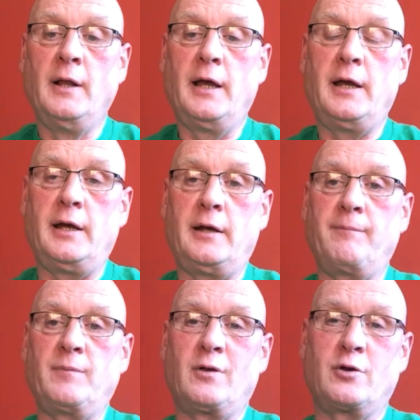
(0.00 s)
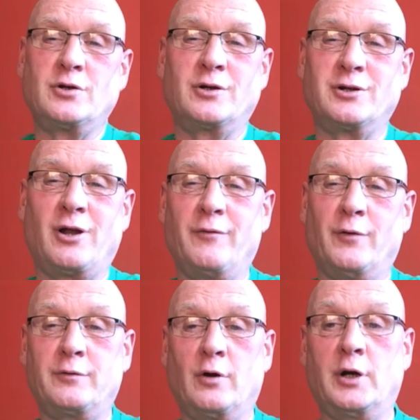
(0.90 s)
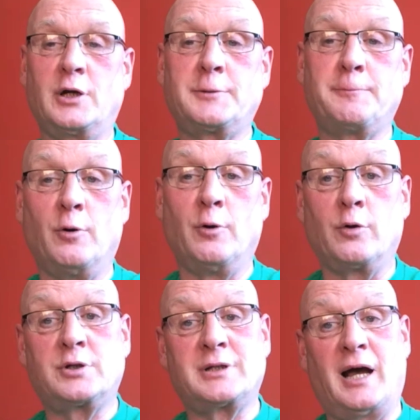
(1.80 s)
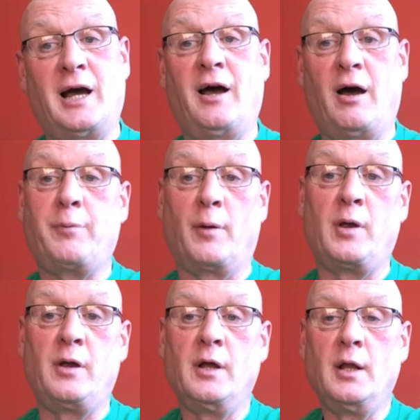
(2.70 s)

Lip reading: Because there's a lot of other sports that are probably